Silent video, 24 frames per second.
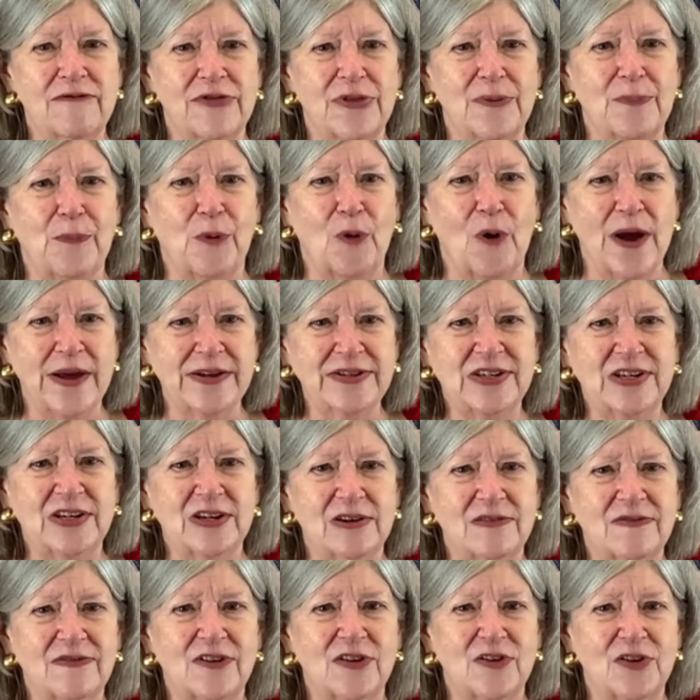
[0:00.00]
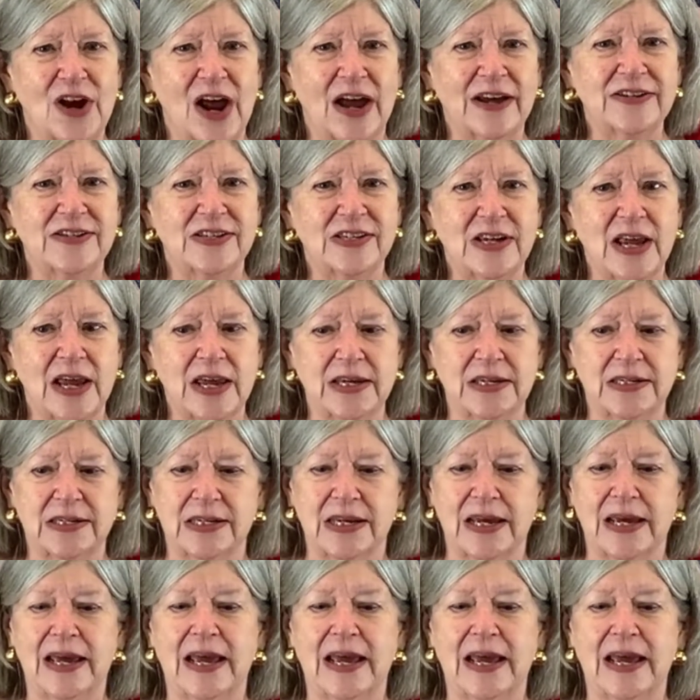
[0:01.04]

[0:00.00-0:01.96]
the President of the United States?"